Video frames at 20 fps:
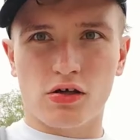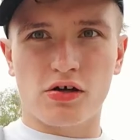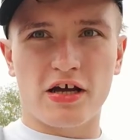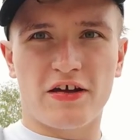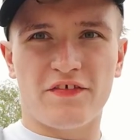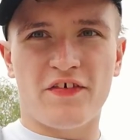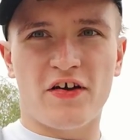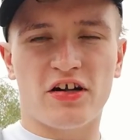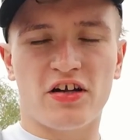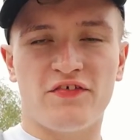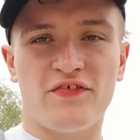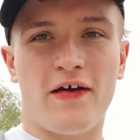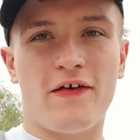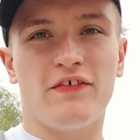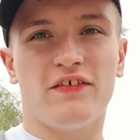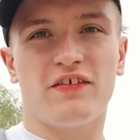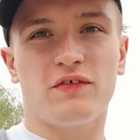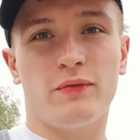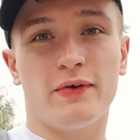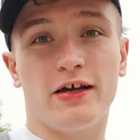Okay, I found the
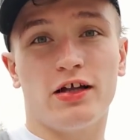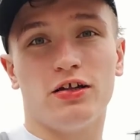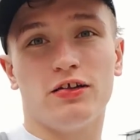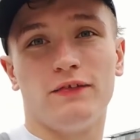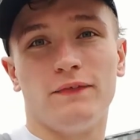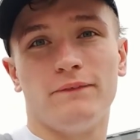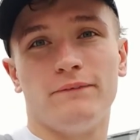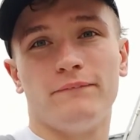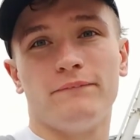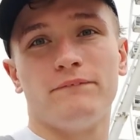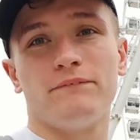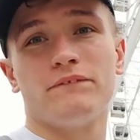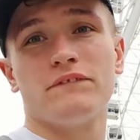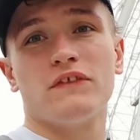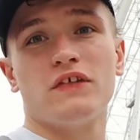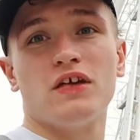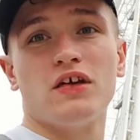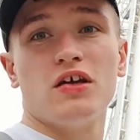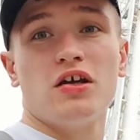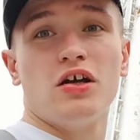Ferris wheel
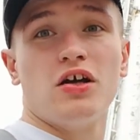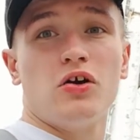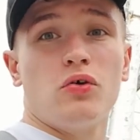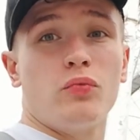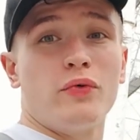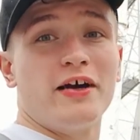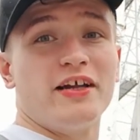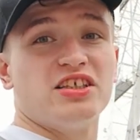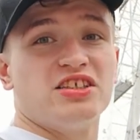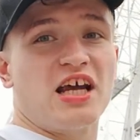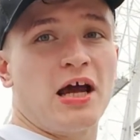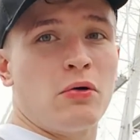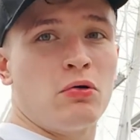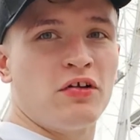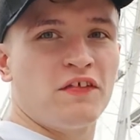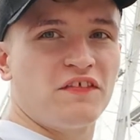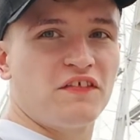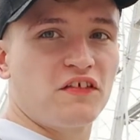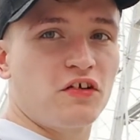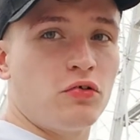which I
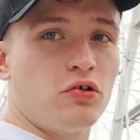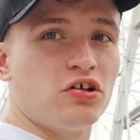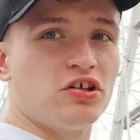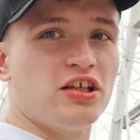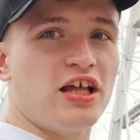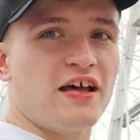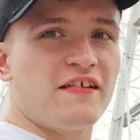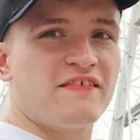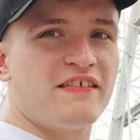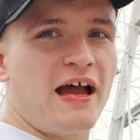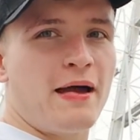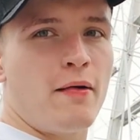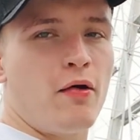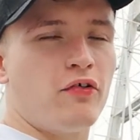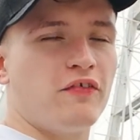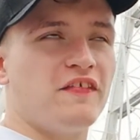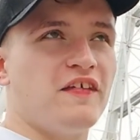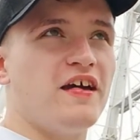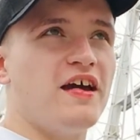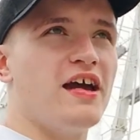wanted to go on last time I
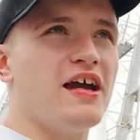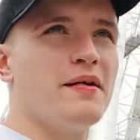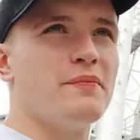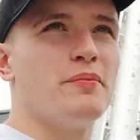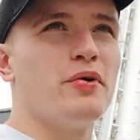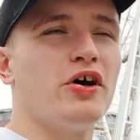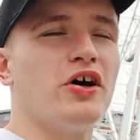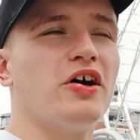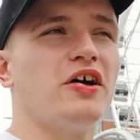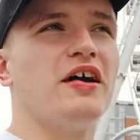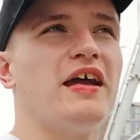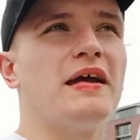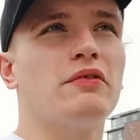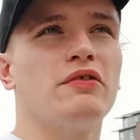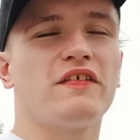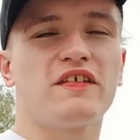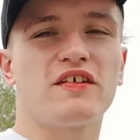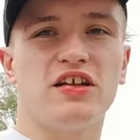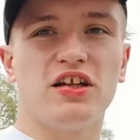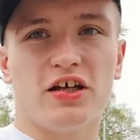was here, but it
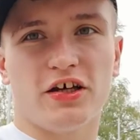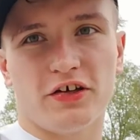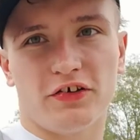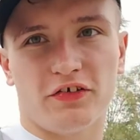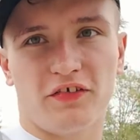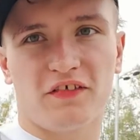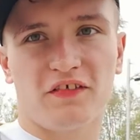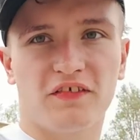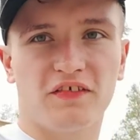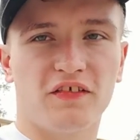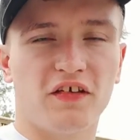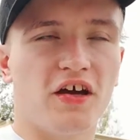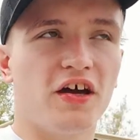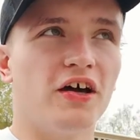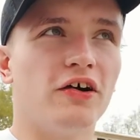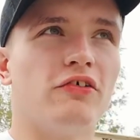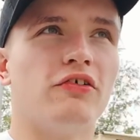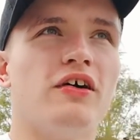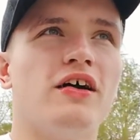was closed. So